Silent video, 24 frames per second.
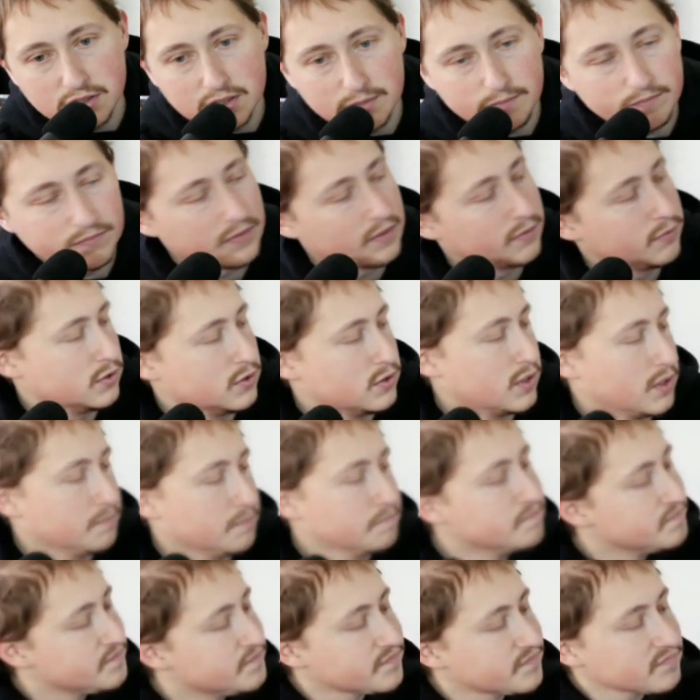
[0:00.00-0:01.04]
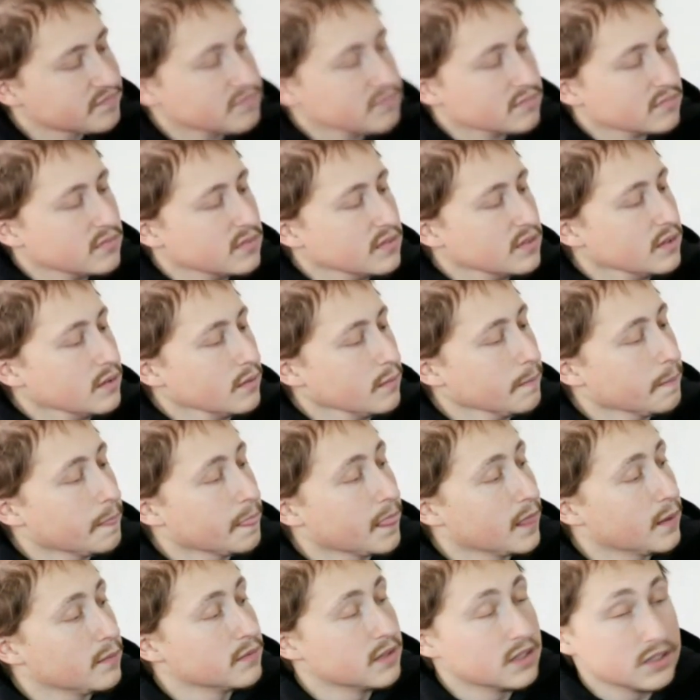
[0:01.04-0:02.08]
If you say
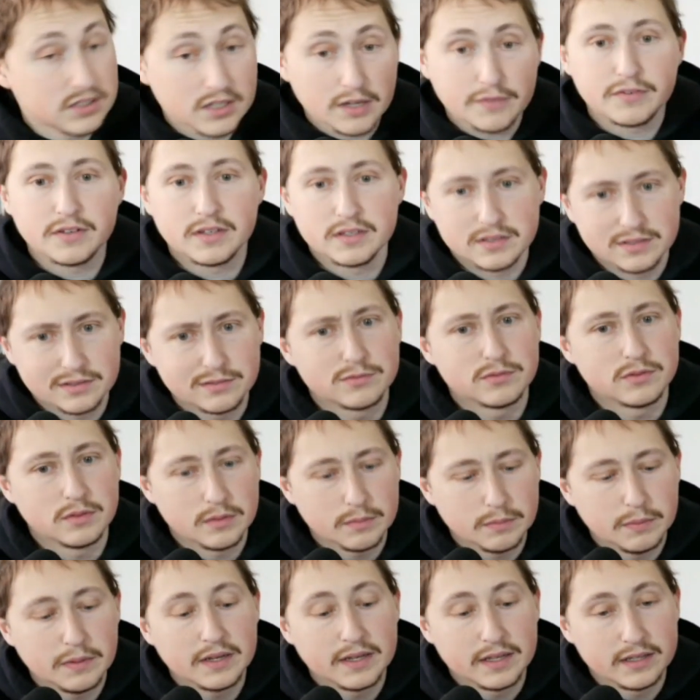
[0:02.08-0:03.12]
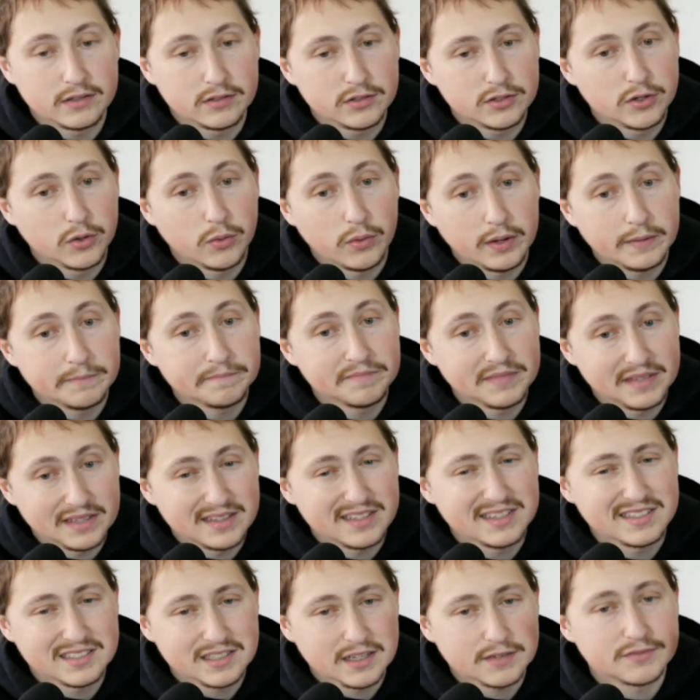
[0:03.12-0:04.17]
this stuff is, but you know what?
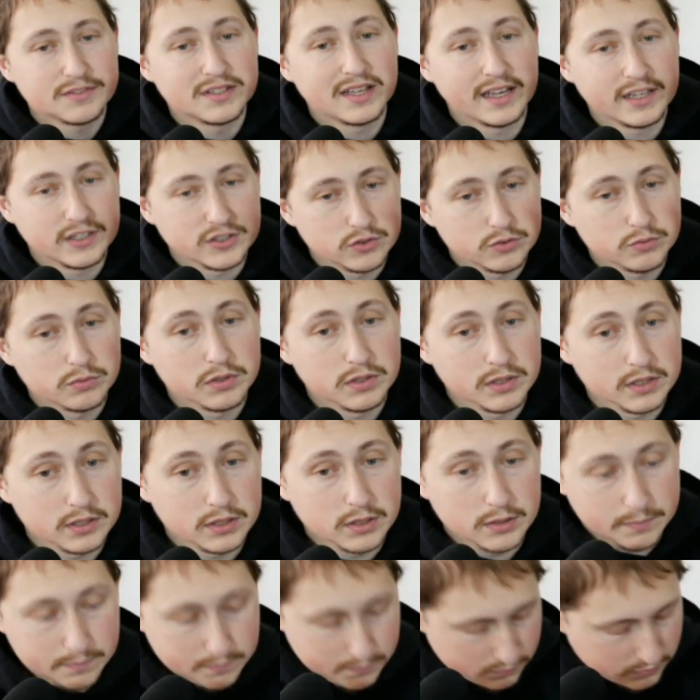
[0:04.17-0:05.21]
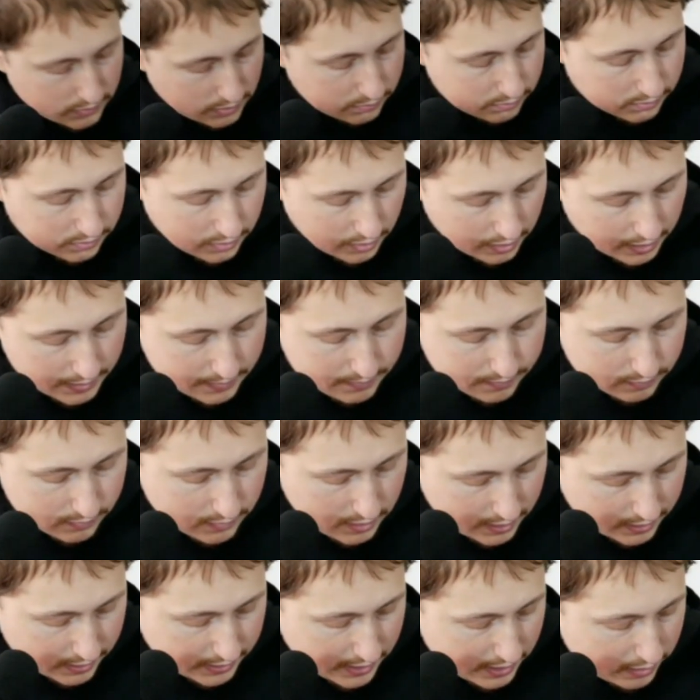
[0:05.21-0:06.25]
This stuff tastes really good. I
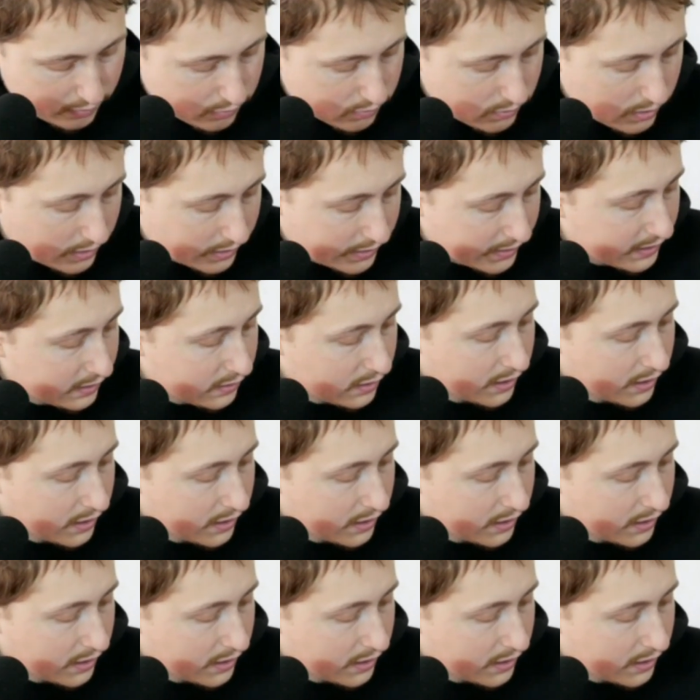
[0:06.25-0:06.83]
can't lie to